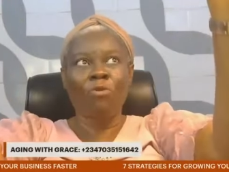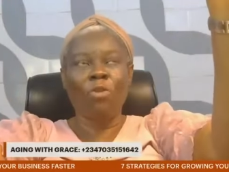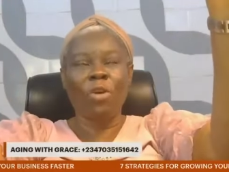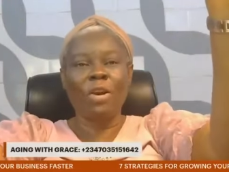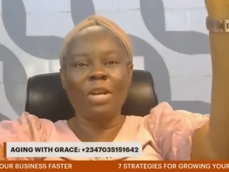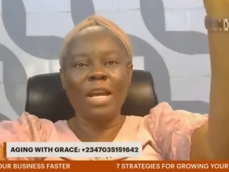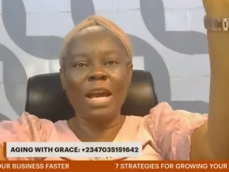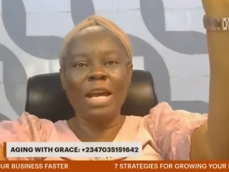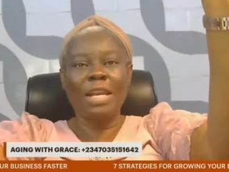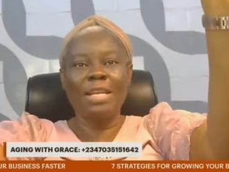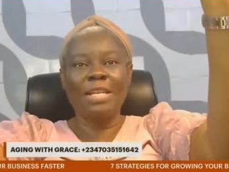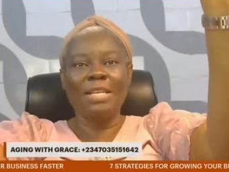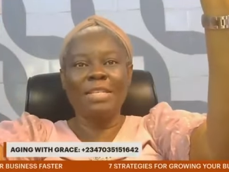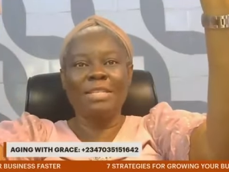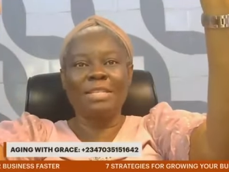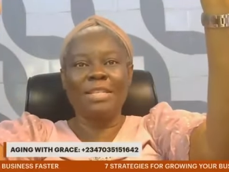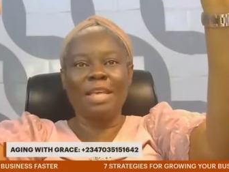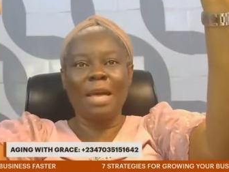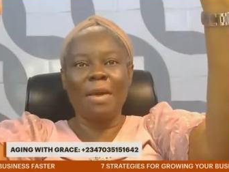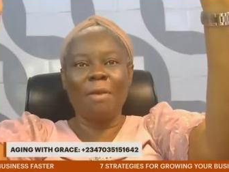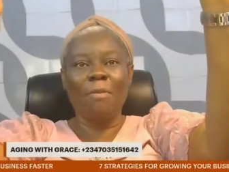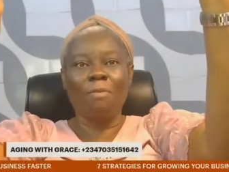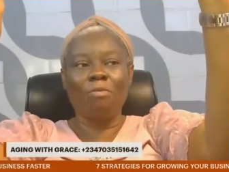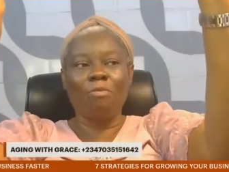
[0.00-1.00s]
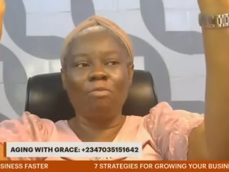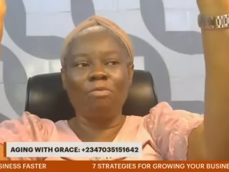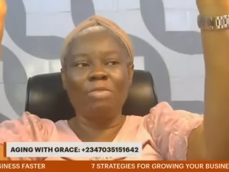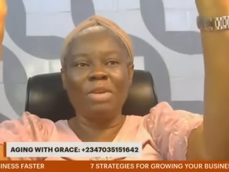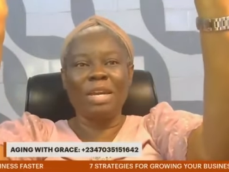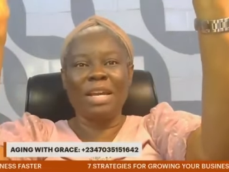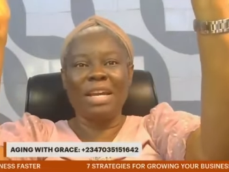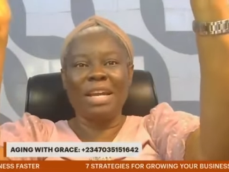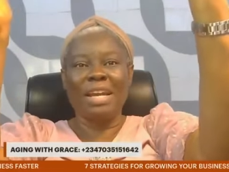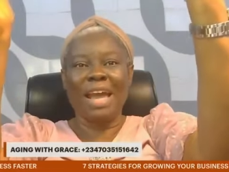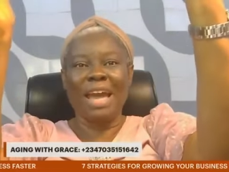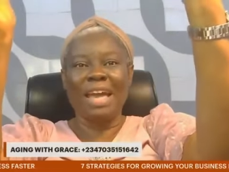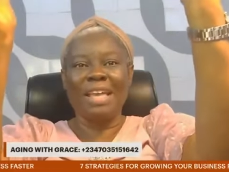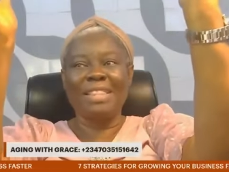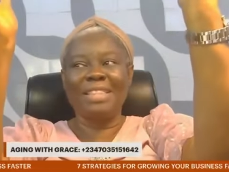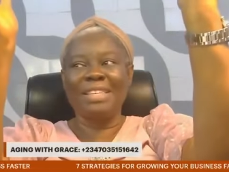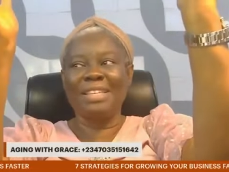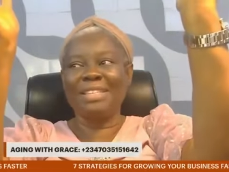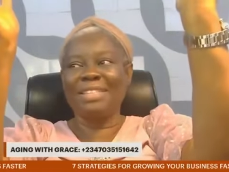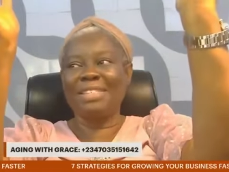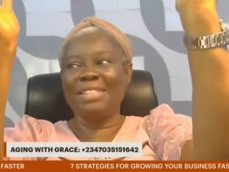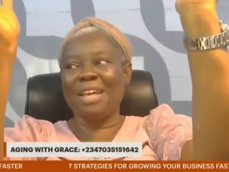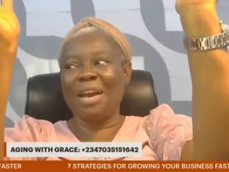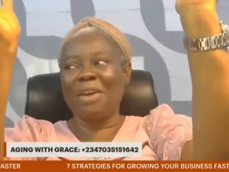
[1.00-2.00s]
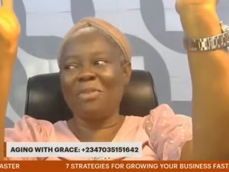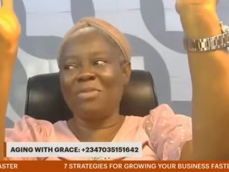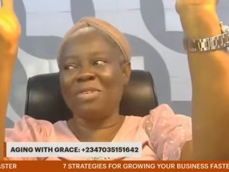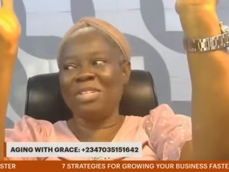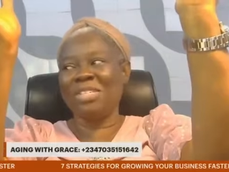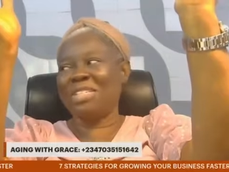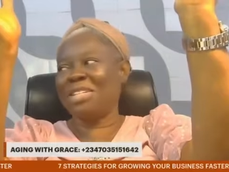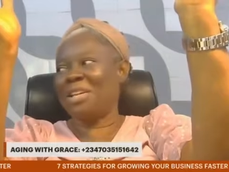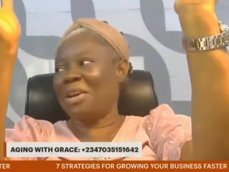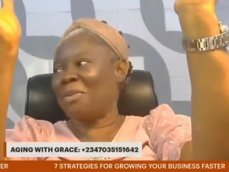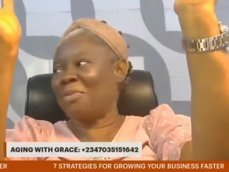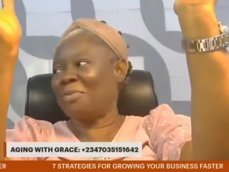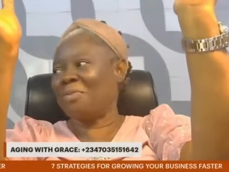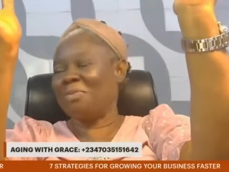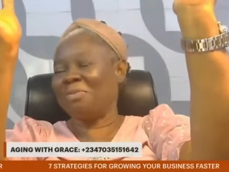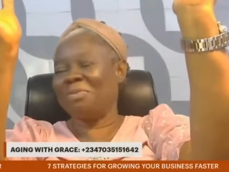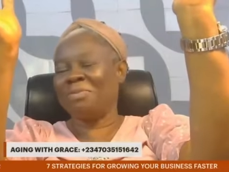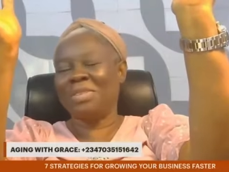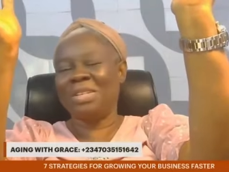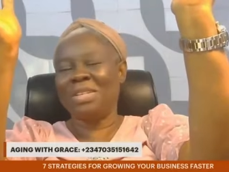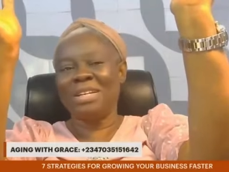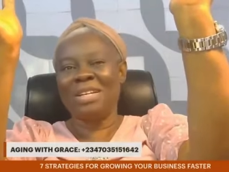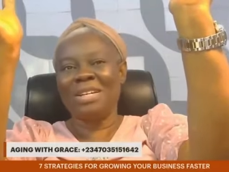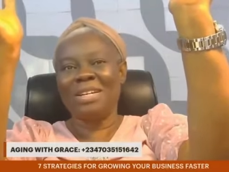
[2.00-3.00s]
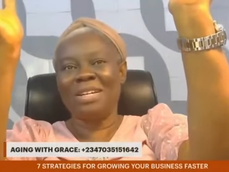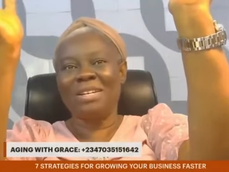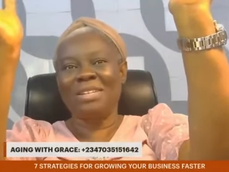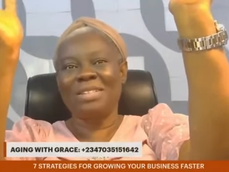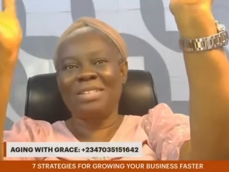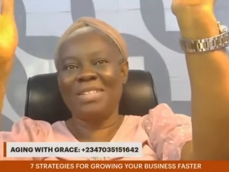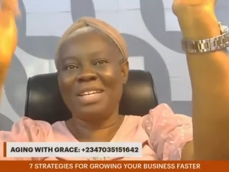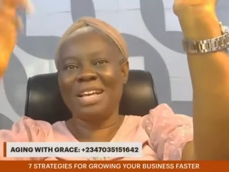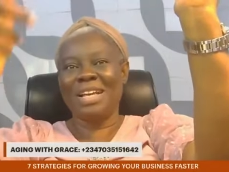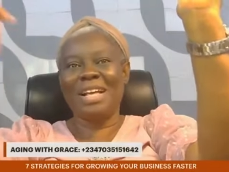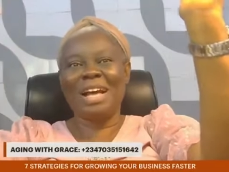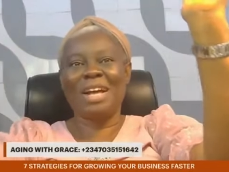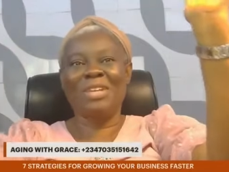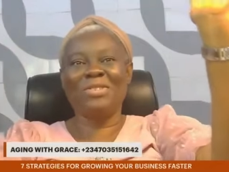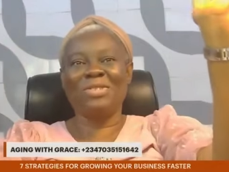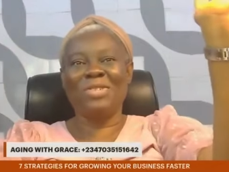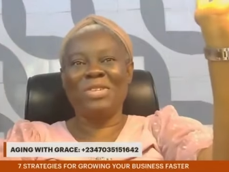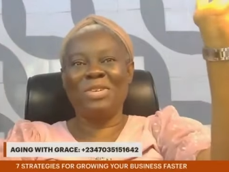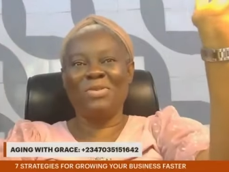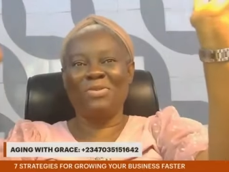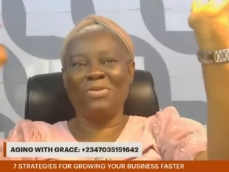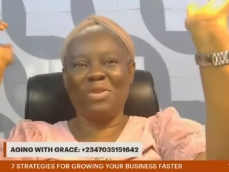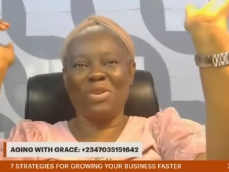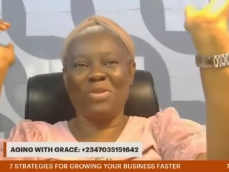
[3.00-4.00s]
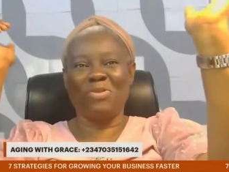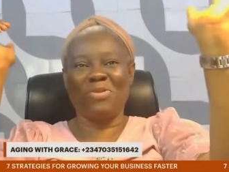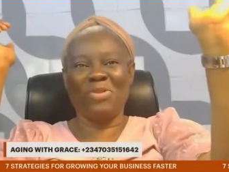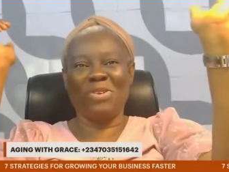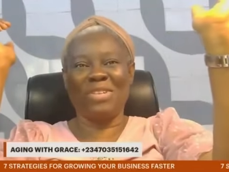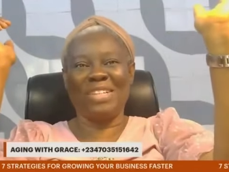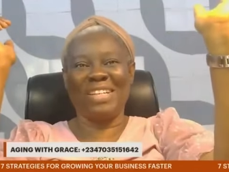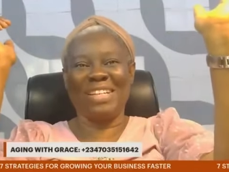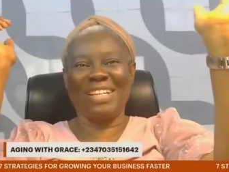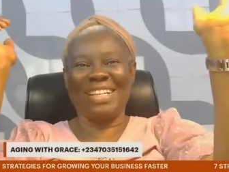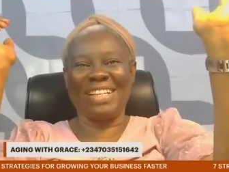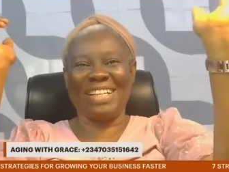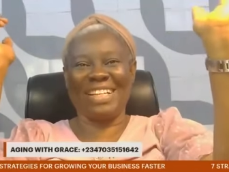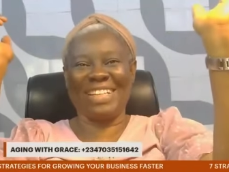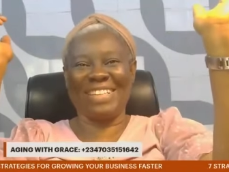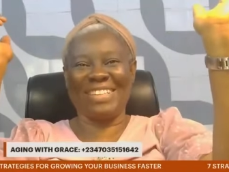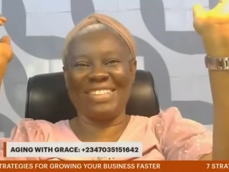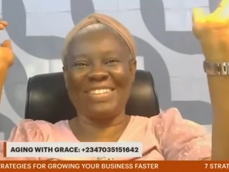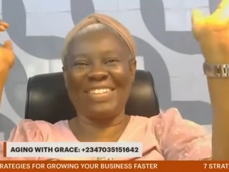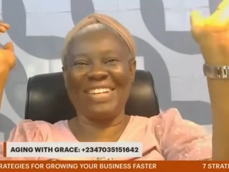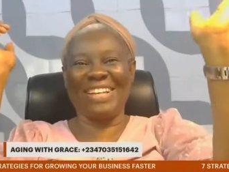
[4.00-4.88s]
Funnel is um, big like this. I wish um, tell her to give you a funnel